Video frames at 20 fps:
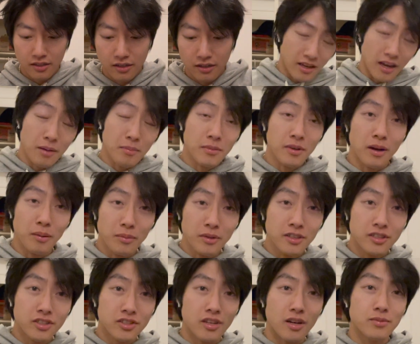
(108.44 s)
I'm gonna
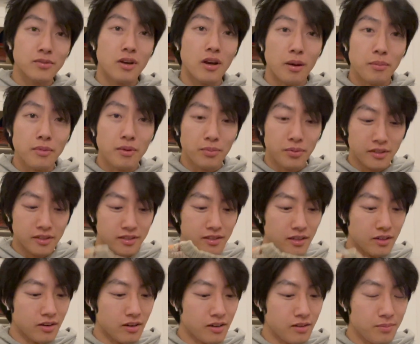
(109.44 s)
just stop talking. I'm gonna put this
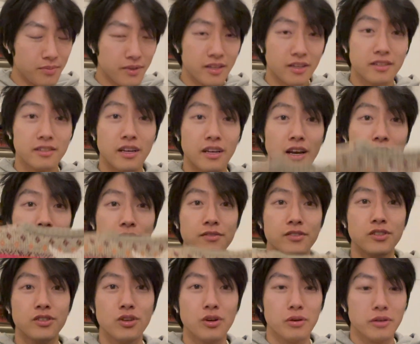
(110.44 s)
thing on because I have
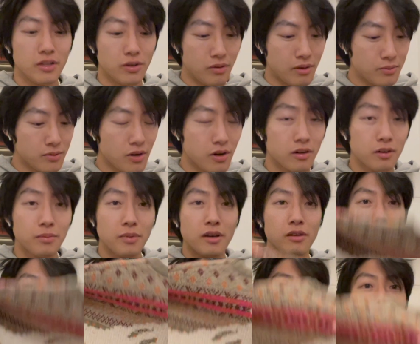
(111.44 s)
no idea what I'm talking
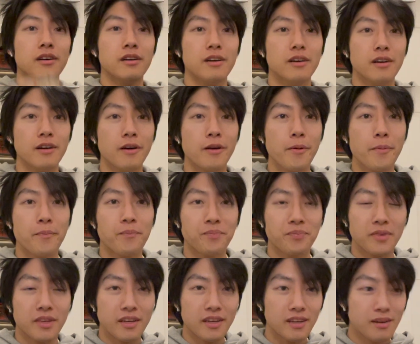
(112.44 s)
about.
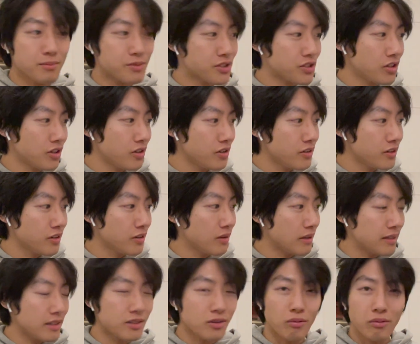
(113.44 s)
And I'm sure, you know, I
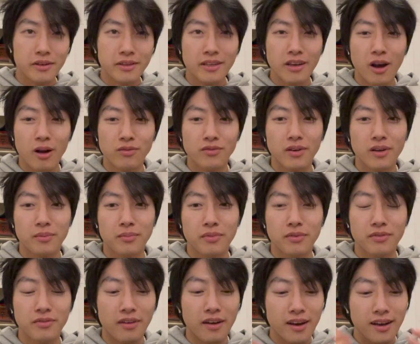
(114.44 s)
think the only thing I'll fucking
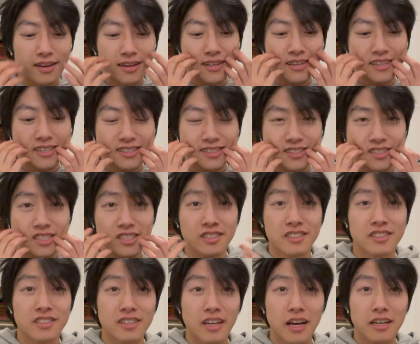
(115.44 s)
provide is
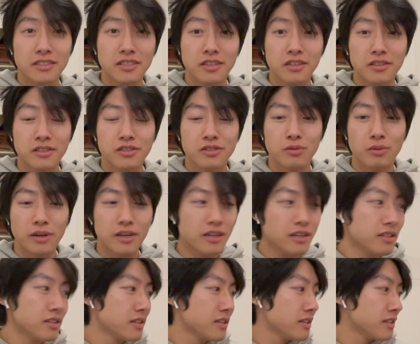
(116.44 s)
just sizing on the
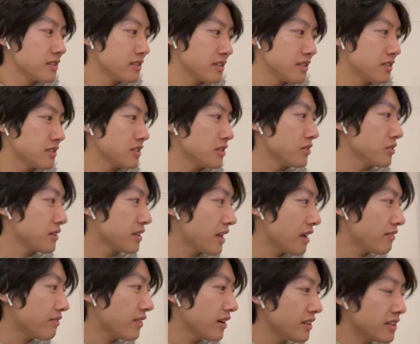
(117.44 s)
sweater, since, you know, you
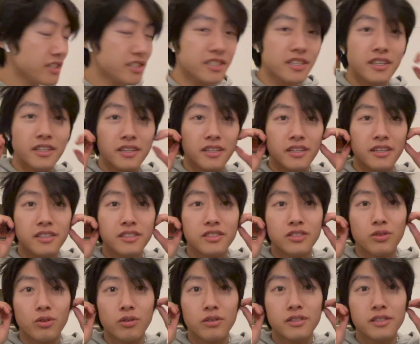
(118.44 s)
can't find this shit in
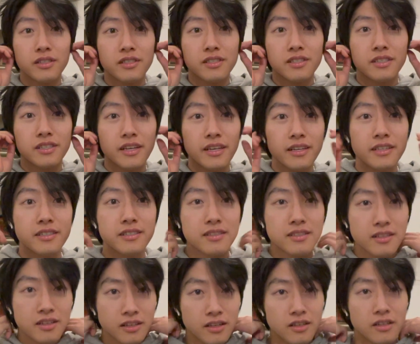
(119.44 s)
stores in the States.
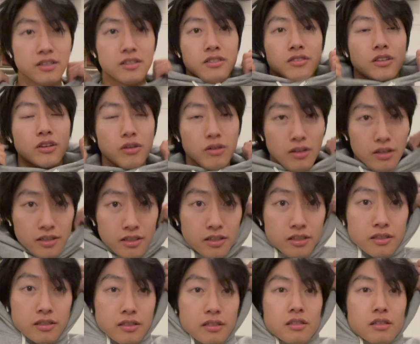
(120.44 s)
So let's just...